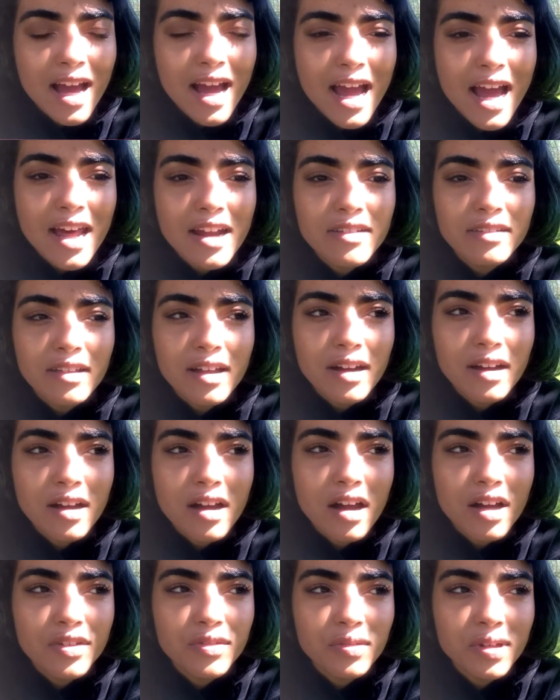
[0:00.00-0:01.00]
I had a lot of
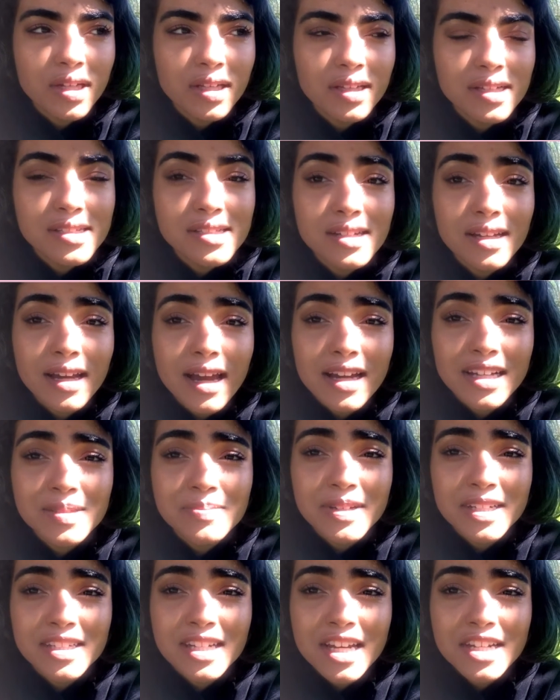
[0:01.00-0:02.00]
unrealistic
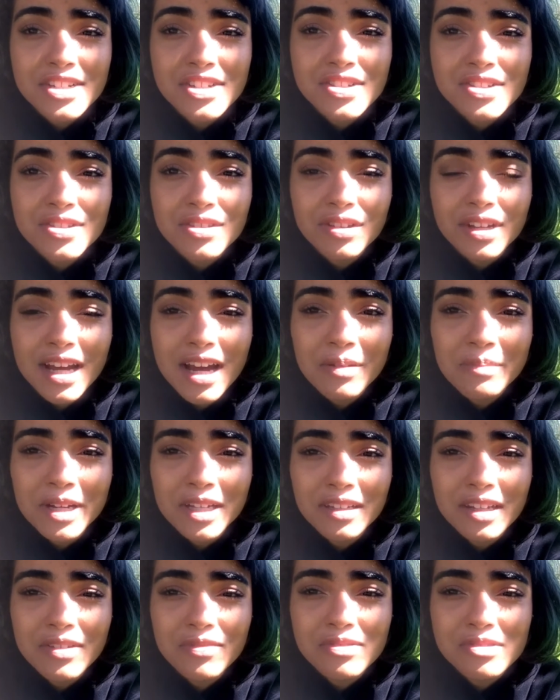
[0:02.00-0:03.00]
expectations on how
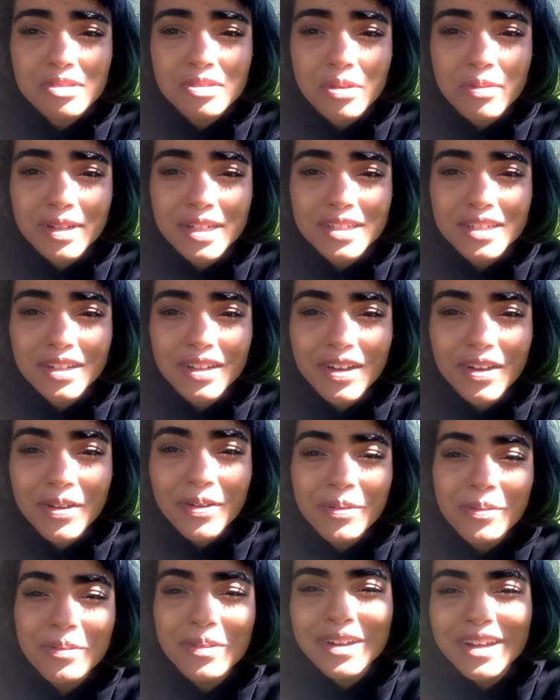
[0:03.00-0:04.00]
my life was going to
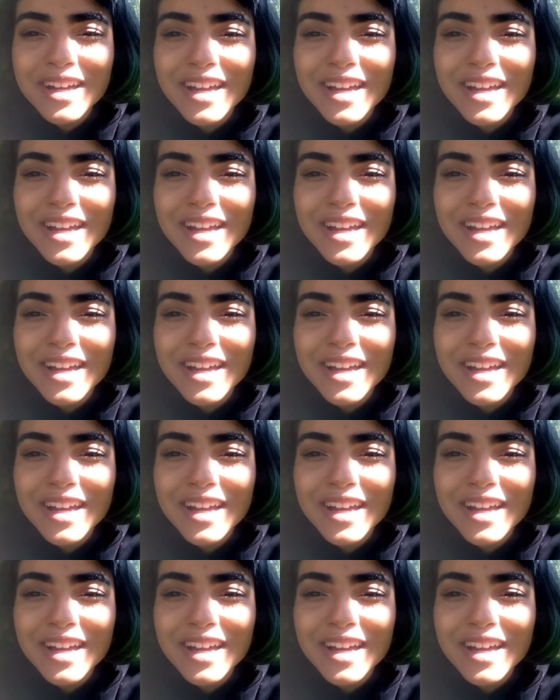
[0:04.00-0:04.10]
go.